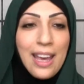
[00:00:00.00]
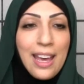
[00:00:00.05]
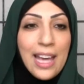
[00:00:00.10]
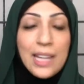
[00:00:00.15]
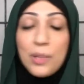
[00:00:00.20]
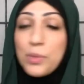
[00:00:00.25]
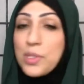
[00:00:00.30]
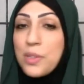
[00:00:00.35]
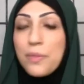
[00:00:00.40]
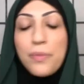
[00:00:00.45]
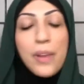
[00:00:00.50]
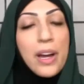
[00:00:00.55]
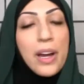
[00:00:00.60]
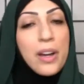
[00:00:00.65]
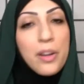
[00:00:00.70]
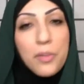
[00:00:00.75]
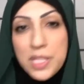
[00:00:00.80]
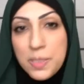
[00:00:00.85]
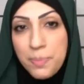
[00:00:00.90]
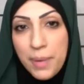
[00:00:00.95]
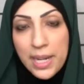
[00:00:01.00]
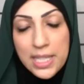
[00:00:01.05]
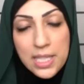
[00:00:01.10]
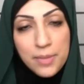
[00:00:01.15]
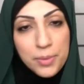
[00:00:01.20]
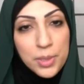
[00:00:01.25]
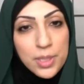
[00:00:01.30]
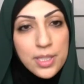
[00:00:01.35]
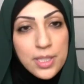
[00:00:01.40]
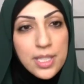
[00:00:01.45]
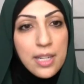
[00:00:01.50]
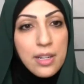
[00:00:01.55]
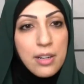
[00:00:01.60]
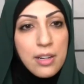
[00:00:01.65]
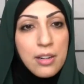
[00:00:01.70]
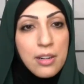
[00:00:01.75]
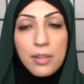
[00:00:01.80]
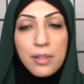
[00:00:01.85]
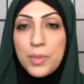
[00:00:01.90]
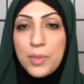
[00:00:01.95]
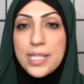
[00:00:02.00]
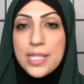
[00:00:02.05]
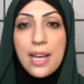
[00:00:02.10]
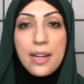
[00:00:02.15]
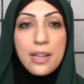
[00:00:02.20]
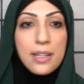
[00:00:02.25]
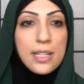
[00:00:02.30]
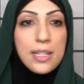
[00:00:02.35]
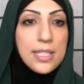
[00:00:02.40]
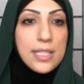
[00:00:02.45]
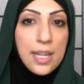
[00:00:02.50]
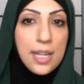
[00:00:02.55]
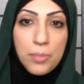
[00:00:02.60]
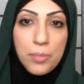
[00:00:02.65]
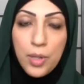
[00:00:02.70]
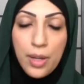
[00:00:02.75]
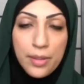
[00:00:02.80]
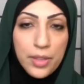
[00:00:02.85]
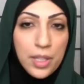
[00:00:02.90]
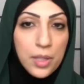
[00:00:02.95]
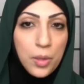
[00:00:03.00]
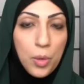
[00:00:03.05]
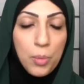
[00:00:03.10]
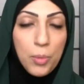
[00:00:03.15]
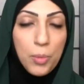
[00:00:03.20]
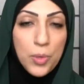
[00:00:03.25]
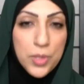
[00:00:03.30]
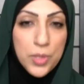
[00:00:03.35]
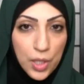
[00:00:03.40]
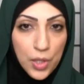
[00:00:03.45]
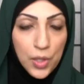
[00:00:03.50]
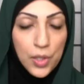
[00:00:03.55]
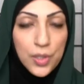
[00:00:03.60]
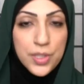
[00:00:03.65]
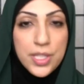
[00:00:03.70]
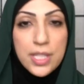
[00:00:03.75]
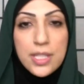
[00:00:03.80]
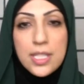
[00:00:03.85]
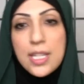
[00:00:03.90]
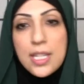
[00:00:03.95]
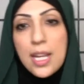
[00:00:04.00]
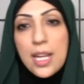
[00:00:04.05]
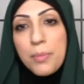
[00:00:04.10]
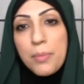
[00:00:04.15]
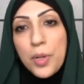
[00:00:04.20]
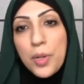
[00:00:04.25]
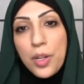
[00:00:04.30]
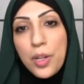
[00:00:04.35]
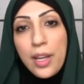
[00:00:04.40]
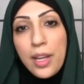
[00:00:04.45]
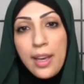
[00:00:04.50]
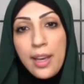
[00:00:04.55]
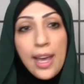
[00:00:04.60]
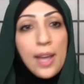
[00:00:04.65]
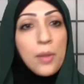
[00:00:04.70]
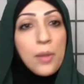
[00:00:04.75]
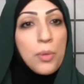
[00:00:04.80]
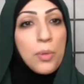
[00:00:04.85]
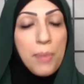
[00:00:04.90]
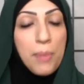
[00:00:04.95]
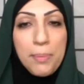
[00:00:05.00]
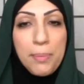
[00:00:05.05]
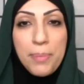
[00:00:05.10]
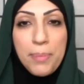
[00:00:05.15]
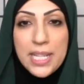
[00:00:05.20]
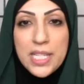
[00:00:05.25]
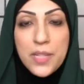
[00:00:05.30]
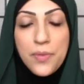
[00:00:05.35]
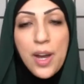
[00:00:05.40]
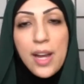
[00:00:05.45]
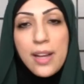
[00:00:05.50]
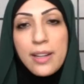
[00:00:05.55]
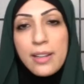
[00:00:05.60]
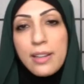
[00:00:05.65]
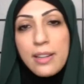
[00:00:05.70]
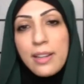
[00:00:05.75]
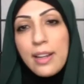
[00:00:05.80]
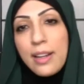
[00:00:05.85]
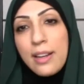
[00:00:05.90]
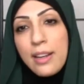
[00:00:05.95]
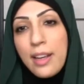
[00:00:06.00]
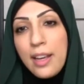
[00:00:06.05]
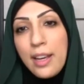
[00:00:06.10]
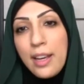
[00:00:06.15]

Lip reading: And it was a very respectable dinner. And we sat at a table. I think there were mostly girls at the table, and with my best friend. And